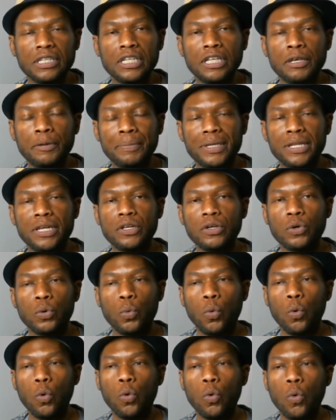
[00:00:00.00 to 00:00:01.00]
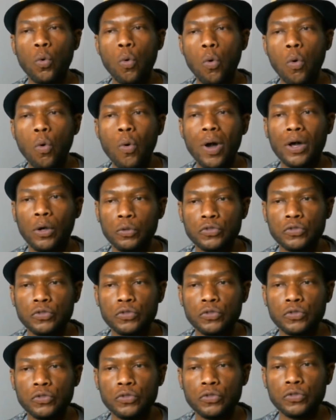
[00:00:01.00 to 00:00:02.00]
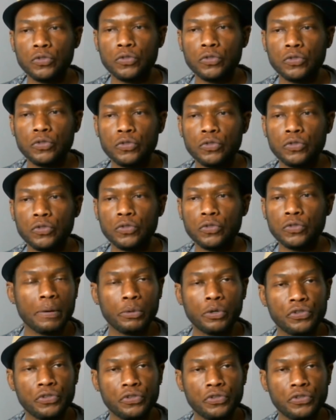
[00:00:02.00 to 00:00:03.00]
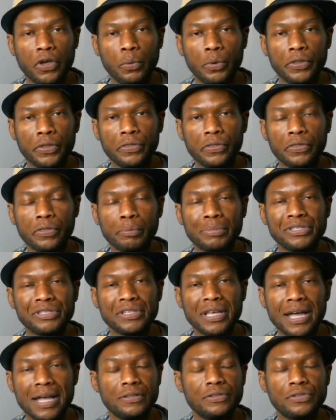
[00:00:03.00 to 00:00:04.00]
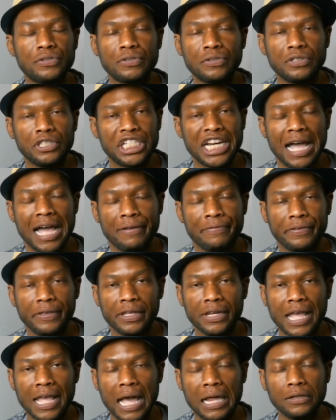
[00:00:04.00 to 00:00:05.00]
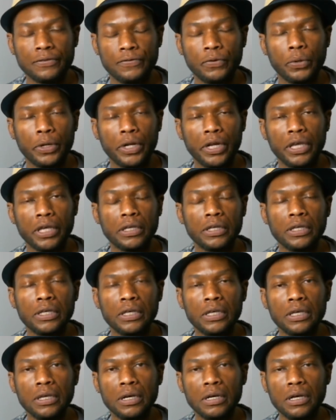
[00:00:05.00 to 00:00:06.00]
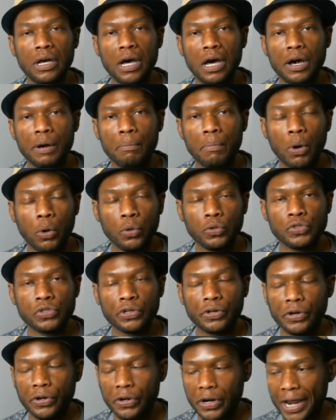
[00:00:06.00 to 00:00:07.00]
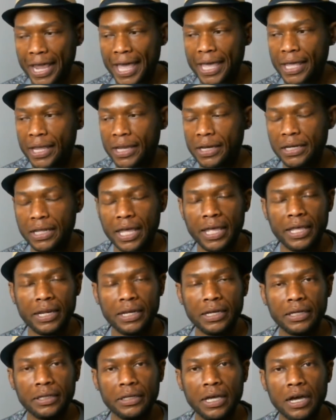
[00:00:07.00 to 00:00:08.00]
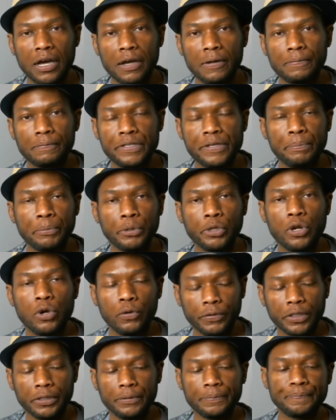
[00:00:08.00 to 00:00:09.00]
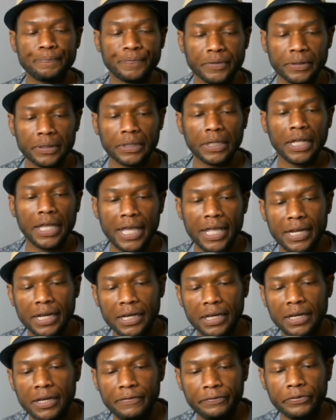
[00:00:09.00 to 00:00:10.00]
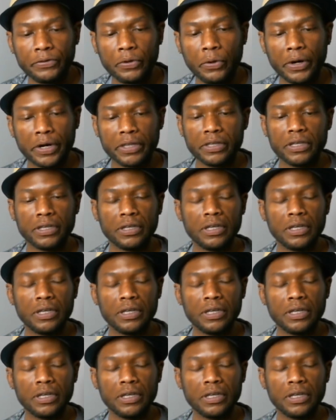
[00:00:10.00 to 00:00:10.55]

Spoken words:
Meaning, who else are they putting their thumb on the scale with besides Jaffe in California, Mosler and Tim Canova in Florida?